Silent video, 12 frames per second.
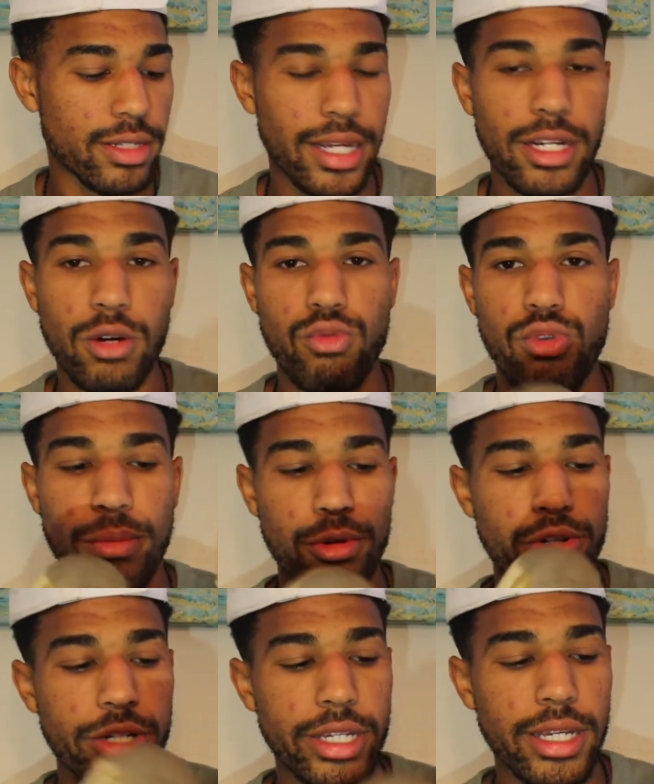It's like a
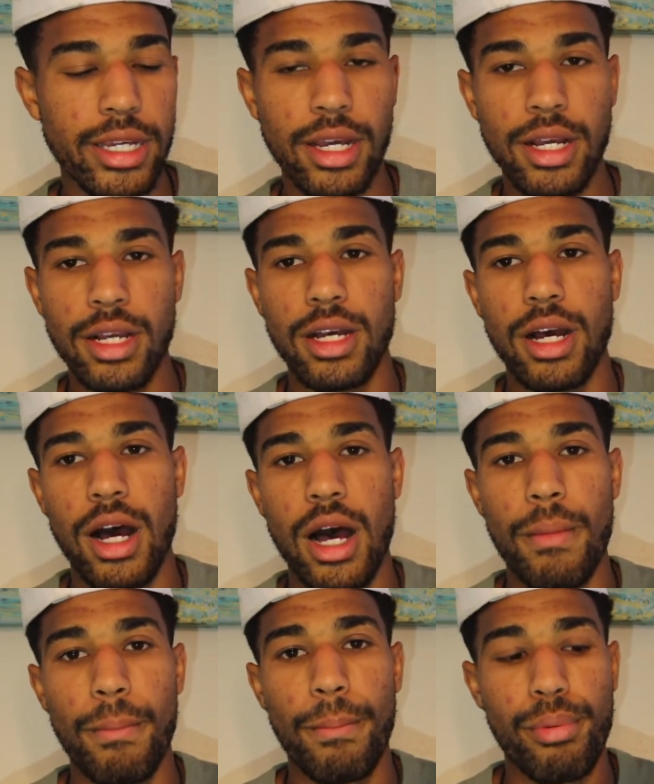rubbery
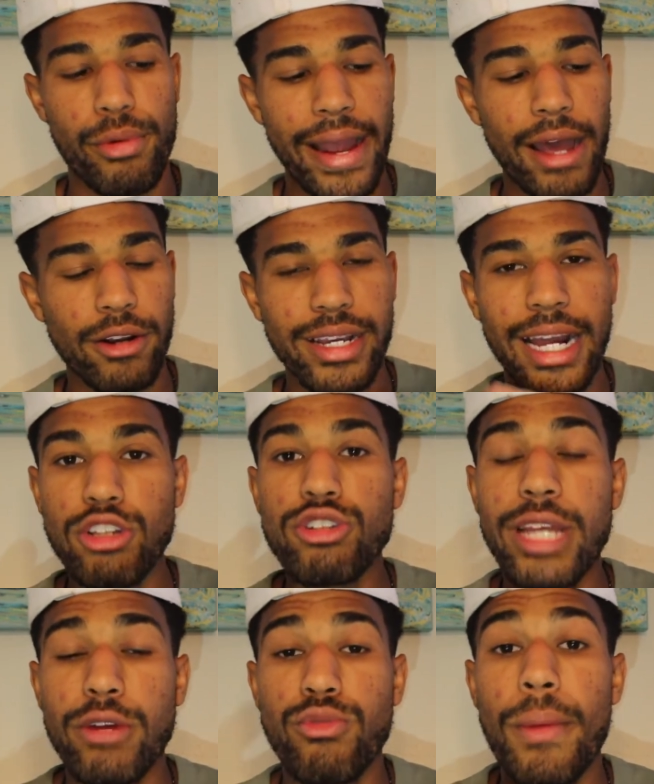brown. It kind of
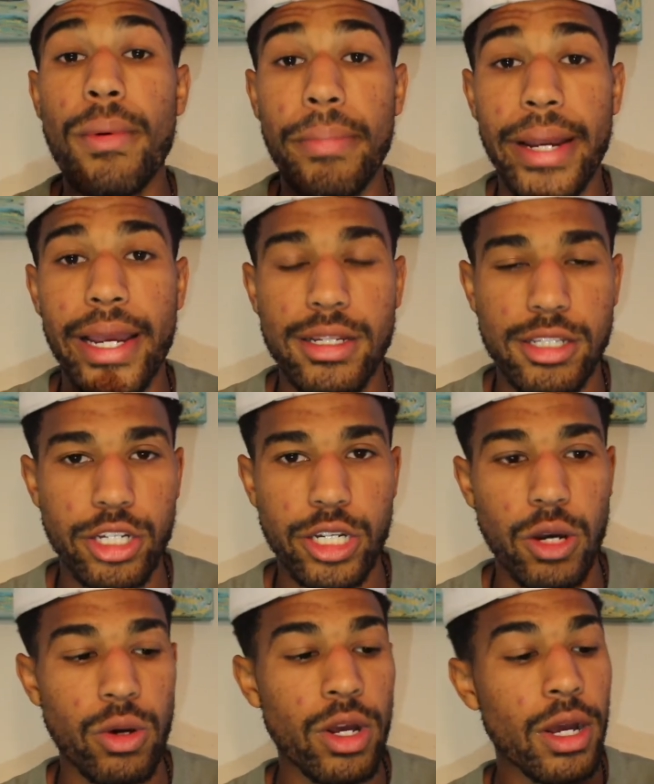looks like rubber bands. There you
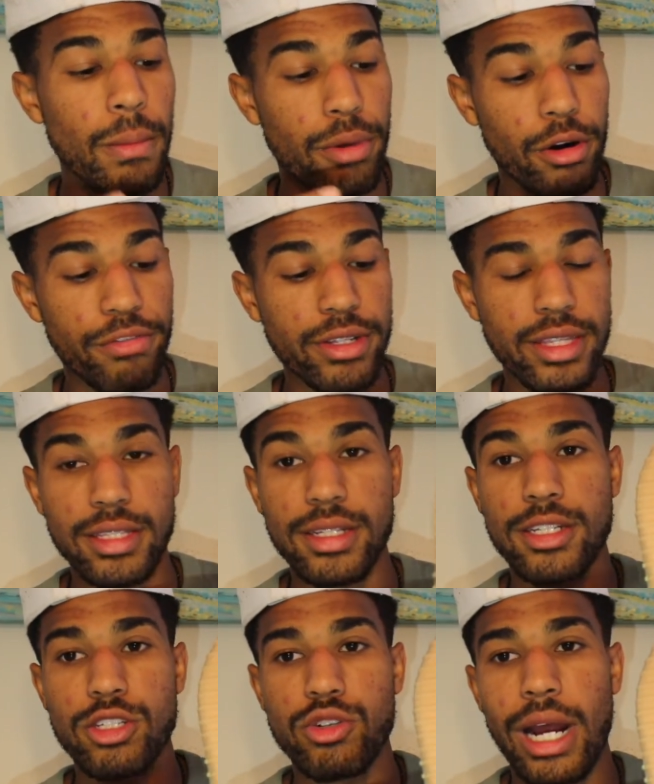go. Perfect thing to
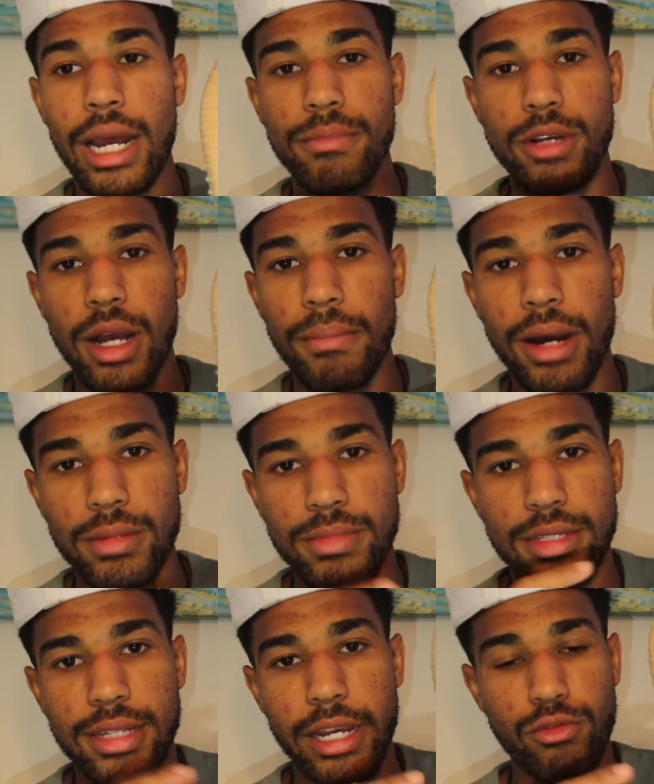describe gum
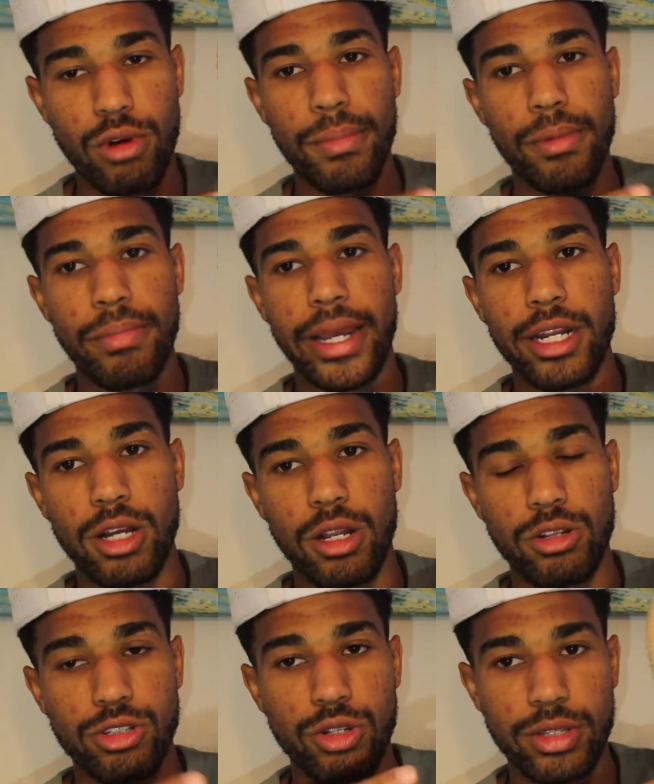bottoms is like rubber band
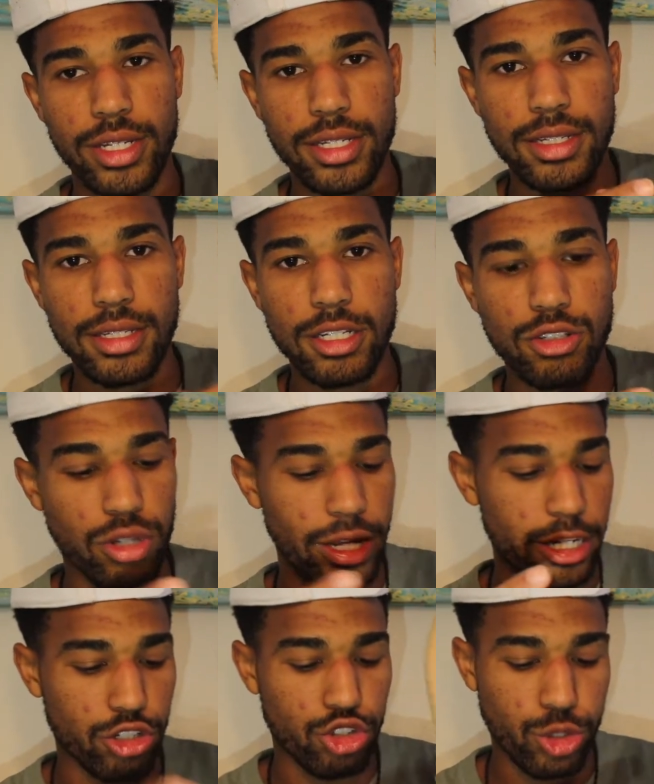color. So this is
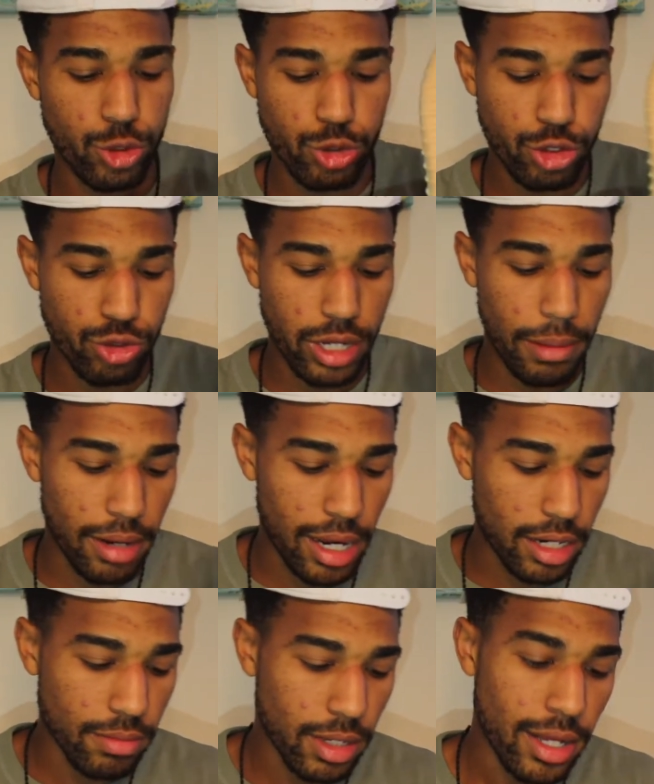like a true gum
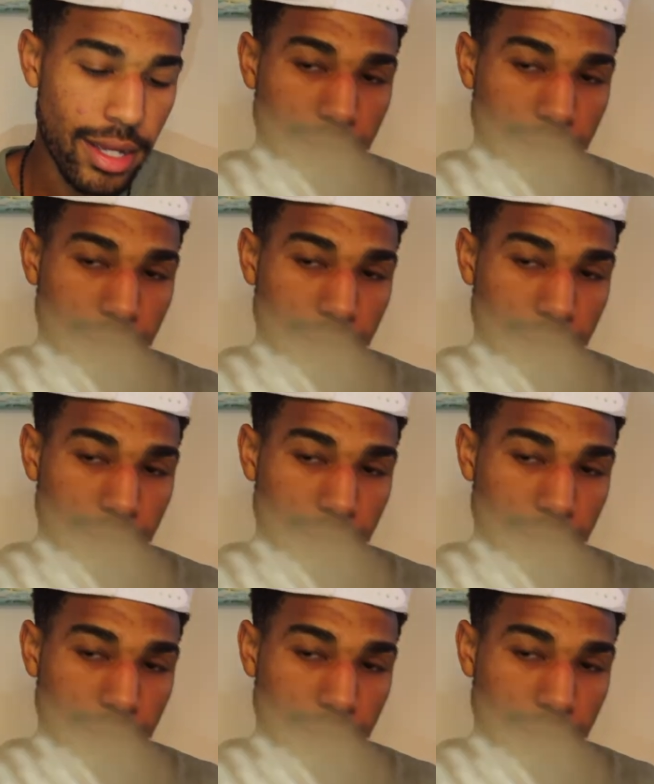bottom.